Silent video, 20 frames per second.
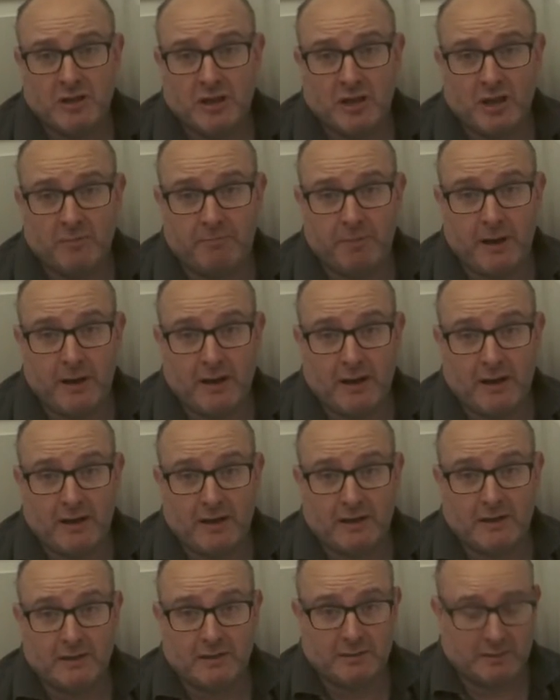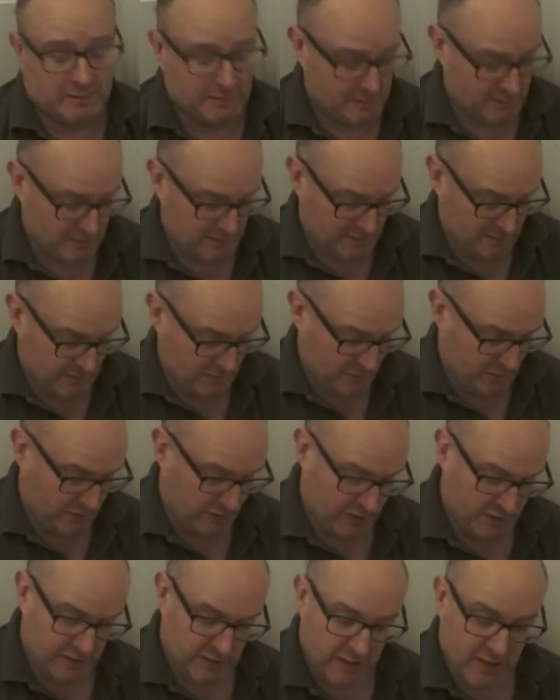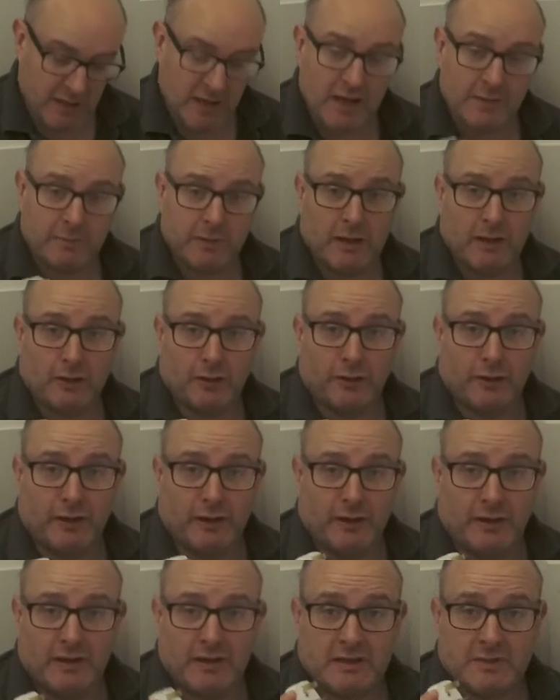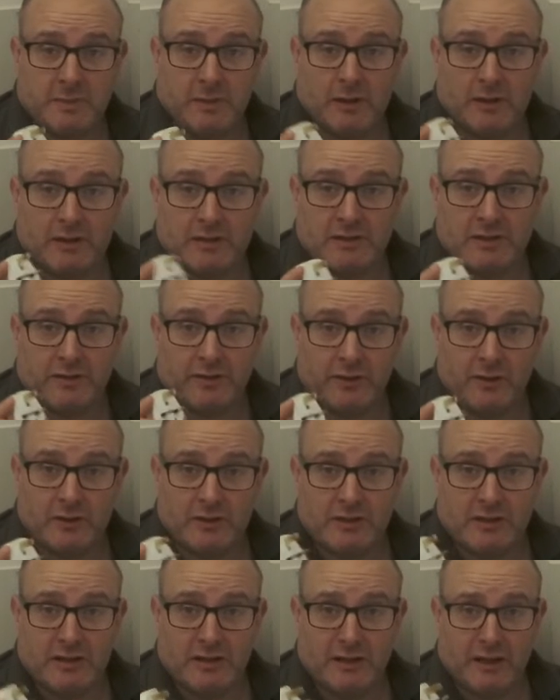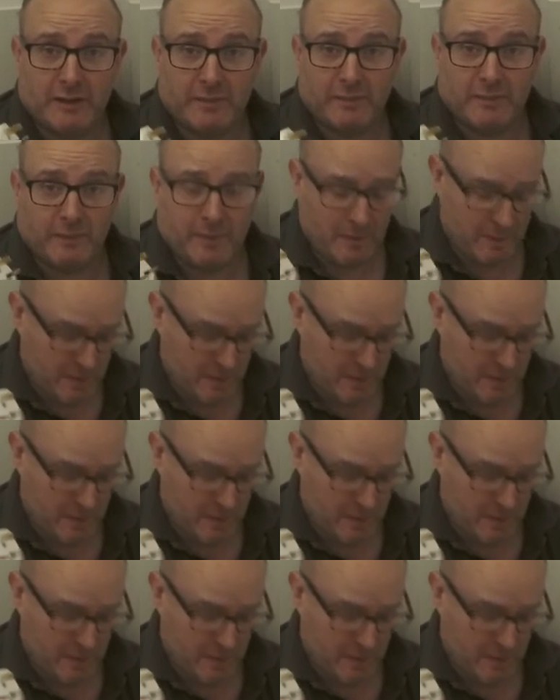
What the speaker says: bar which has a plug on it, and in this plug is a 13 amp